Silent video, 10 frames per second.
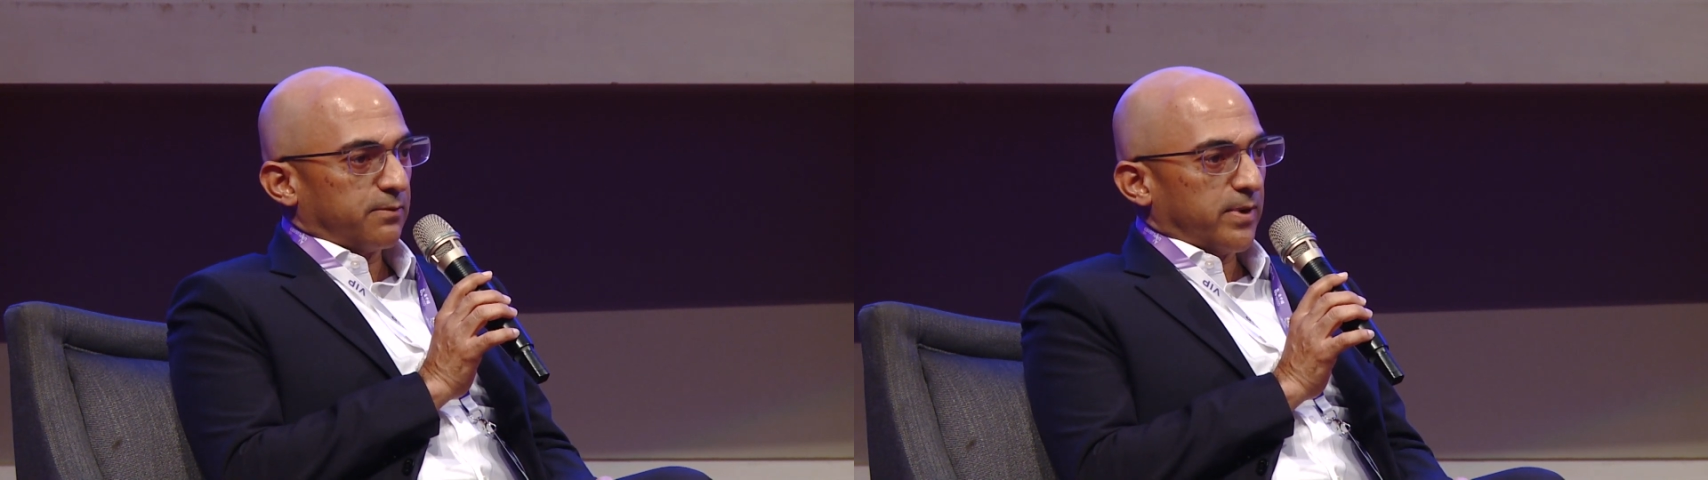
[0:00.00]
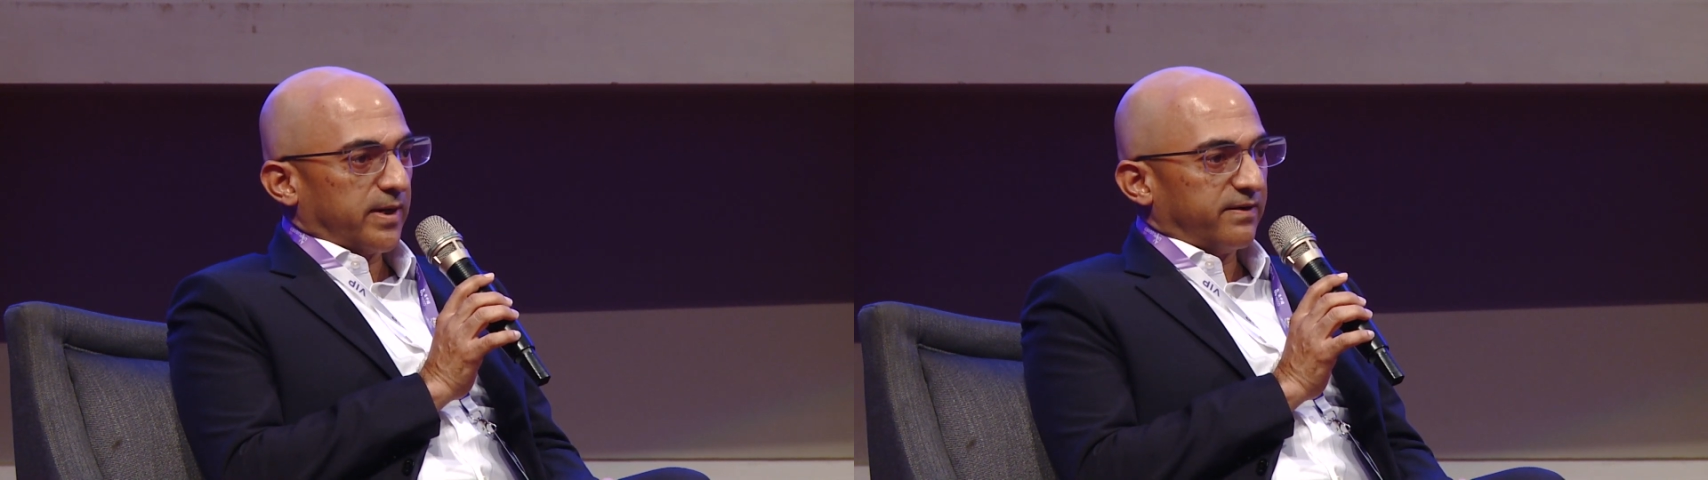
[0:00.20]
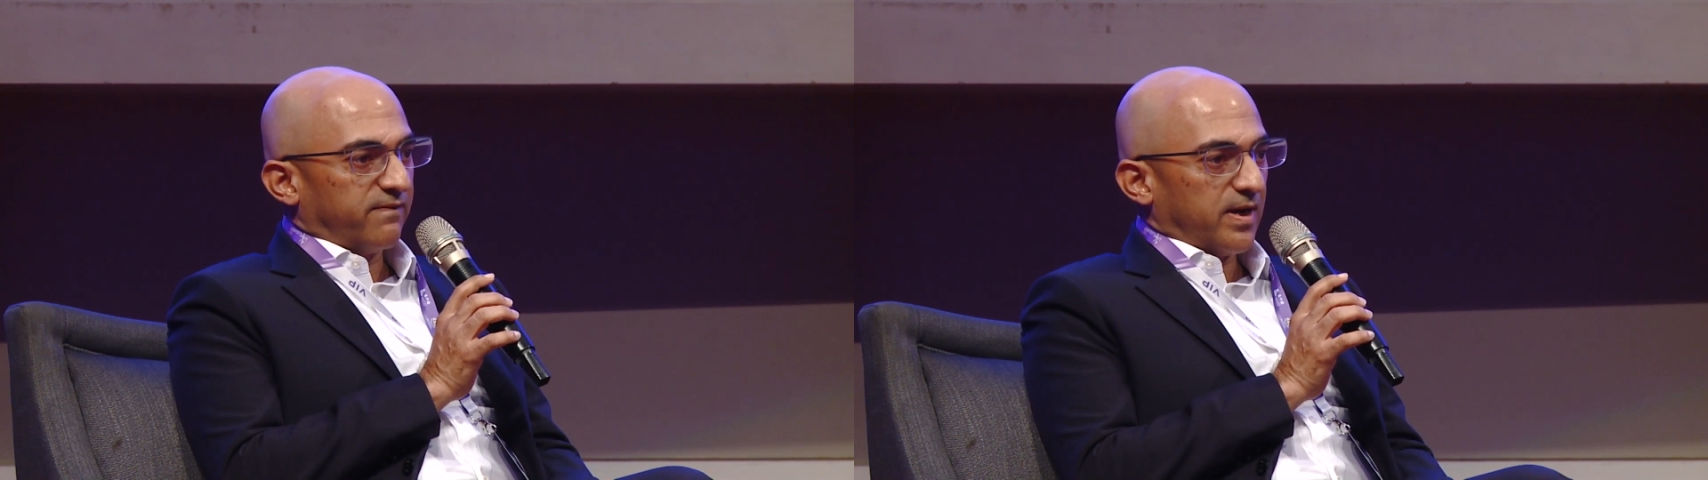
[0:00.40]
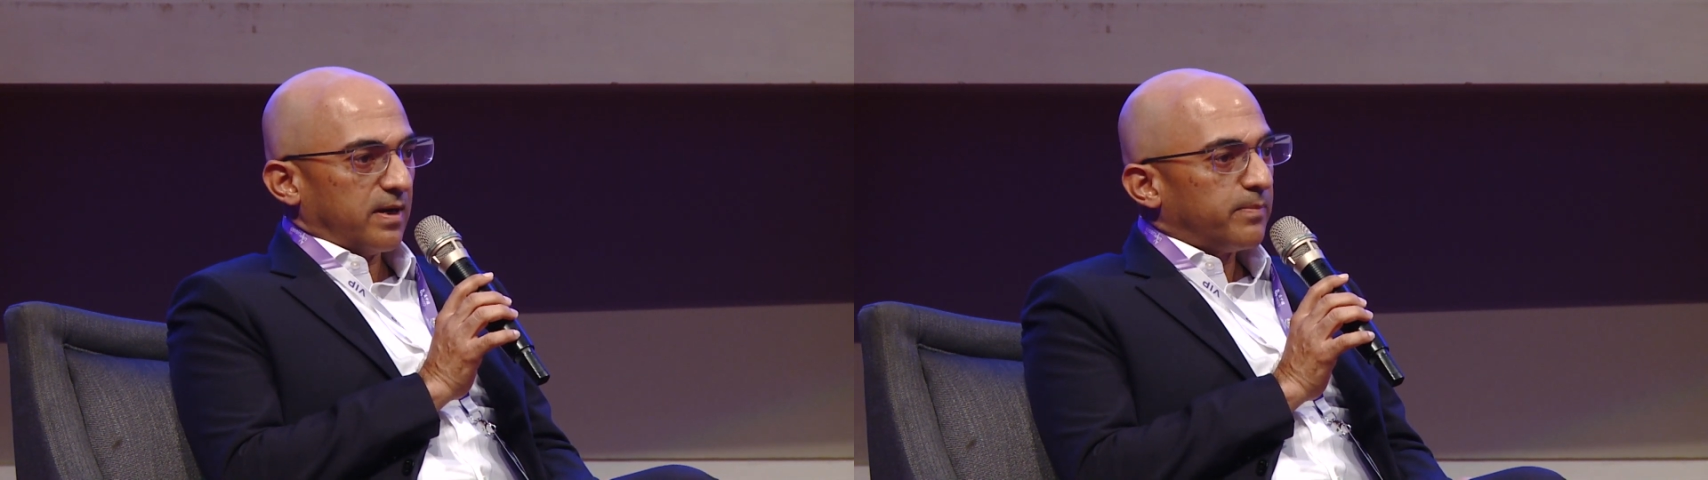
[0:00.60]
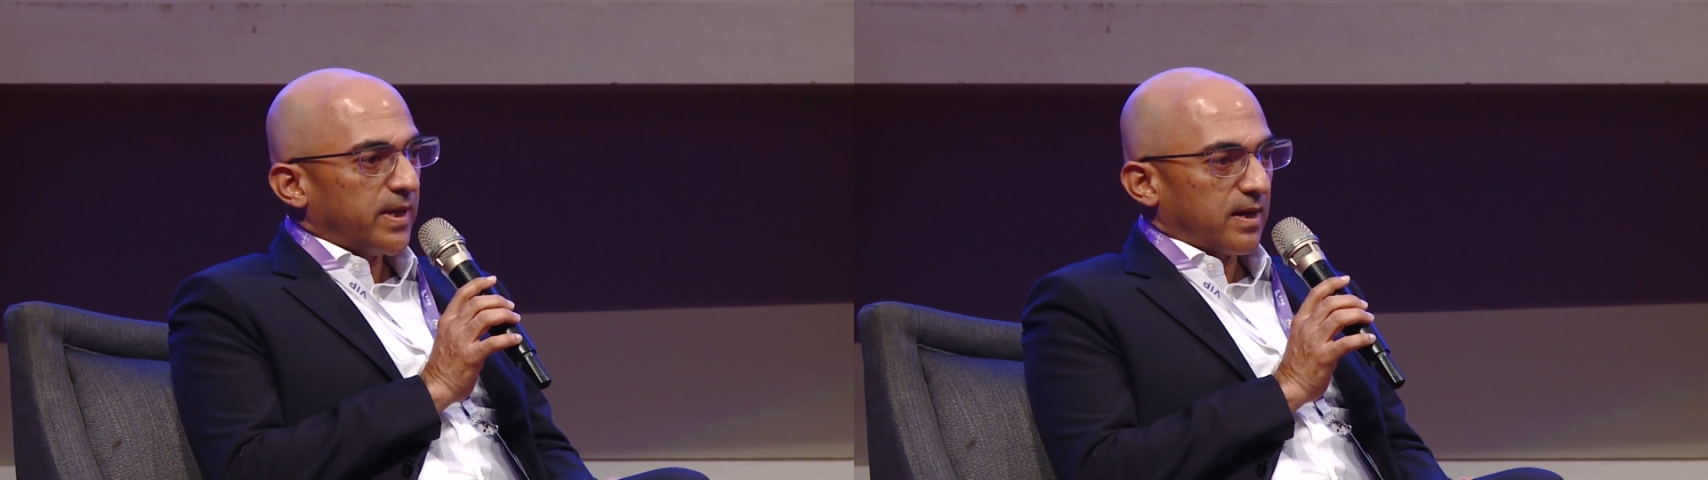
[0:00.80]
we are
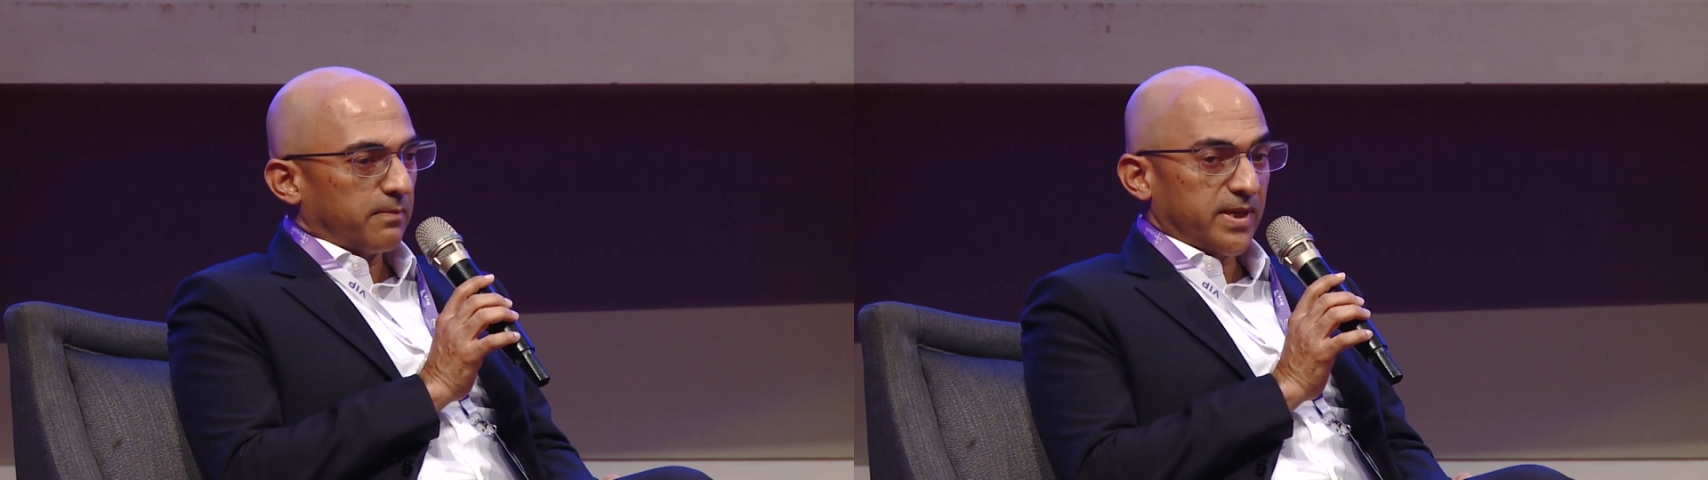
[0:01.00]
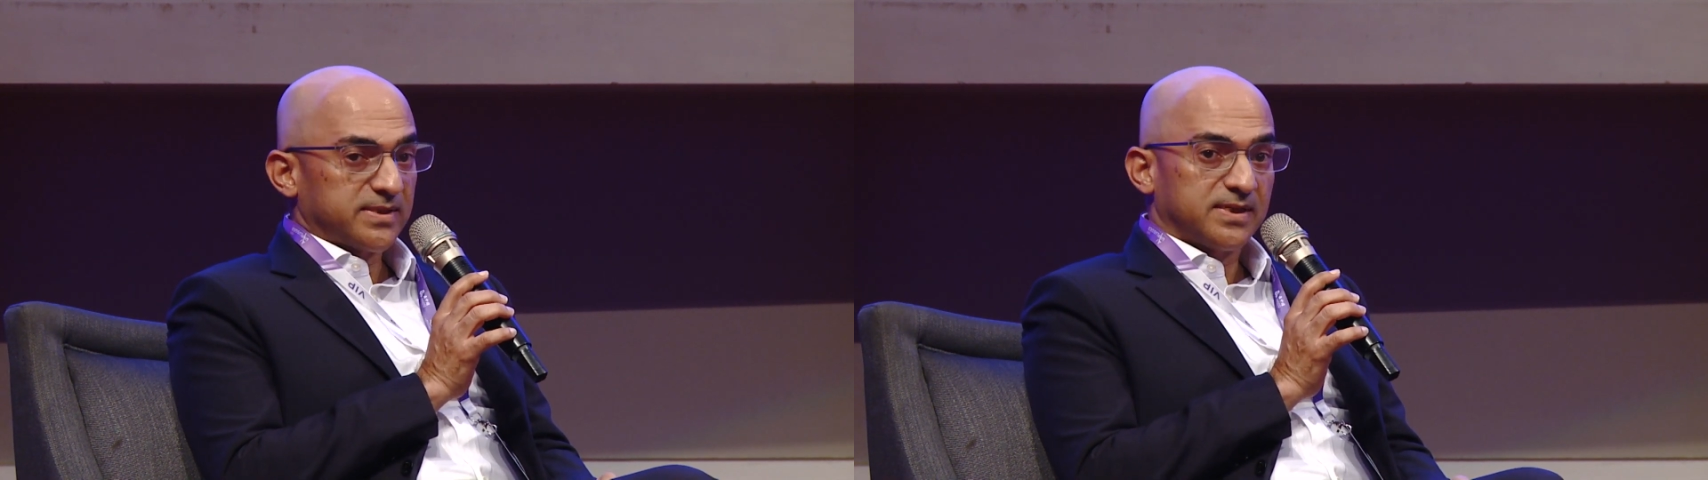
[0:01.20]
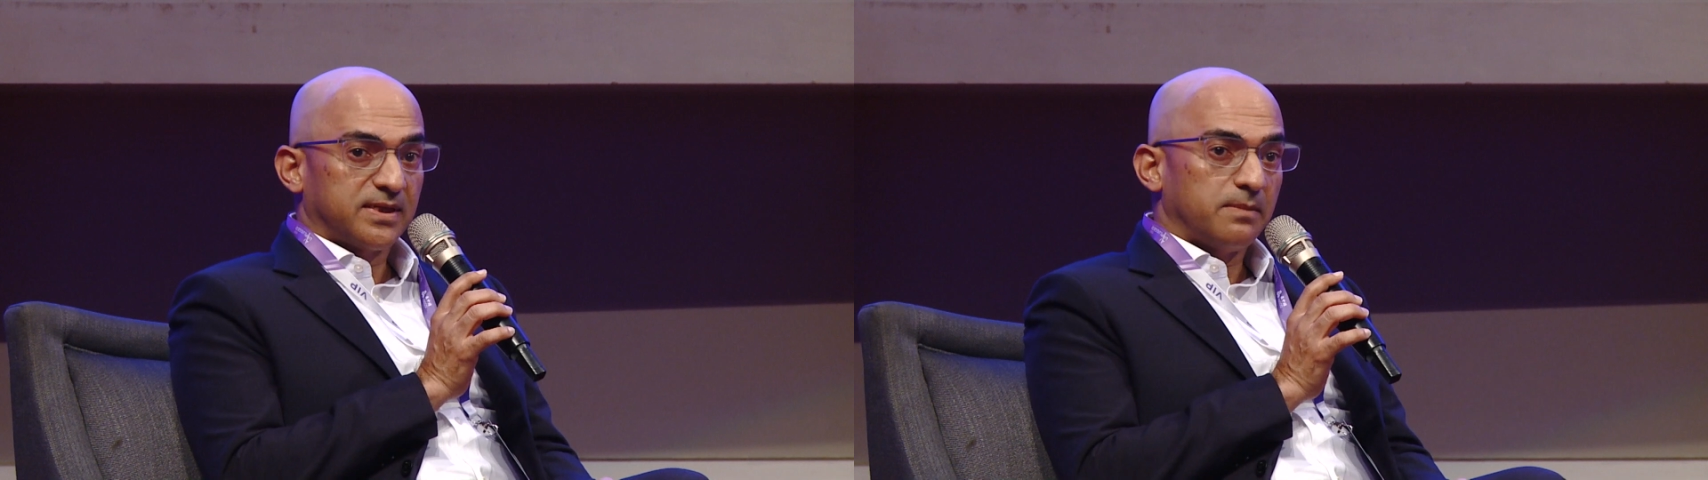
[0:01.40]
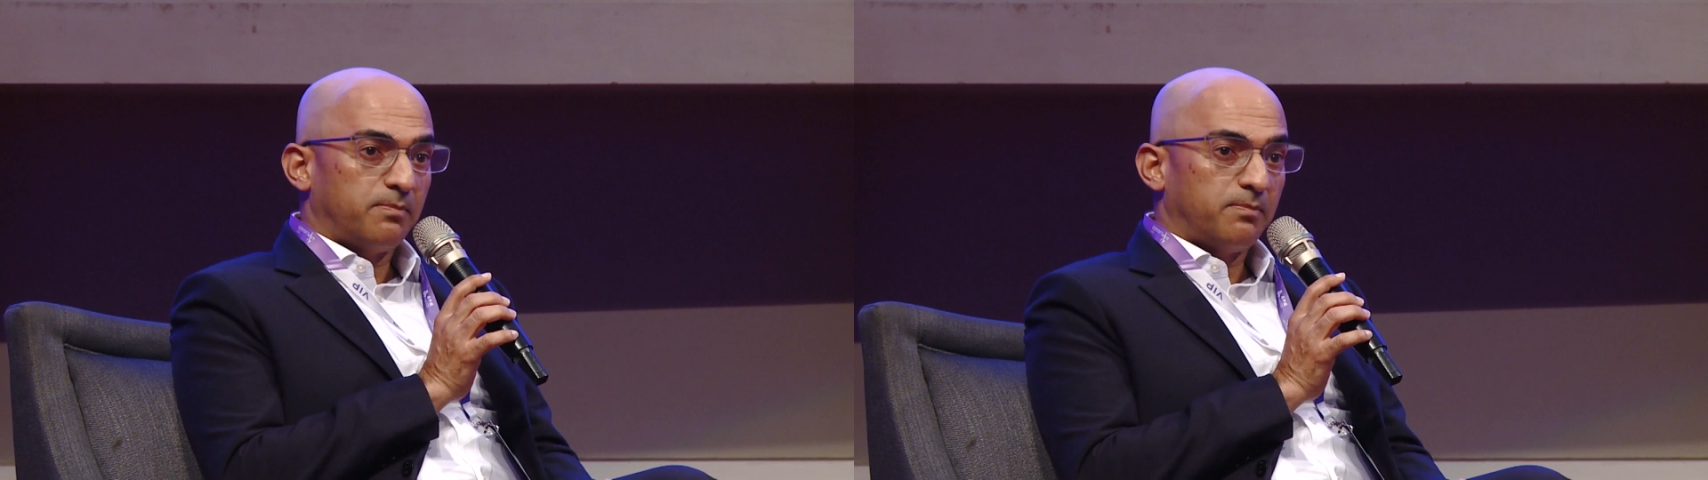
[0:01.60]
developing are basically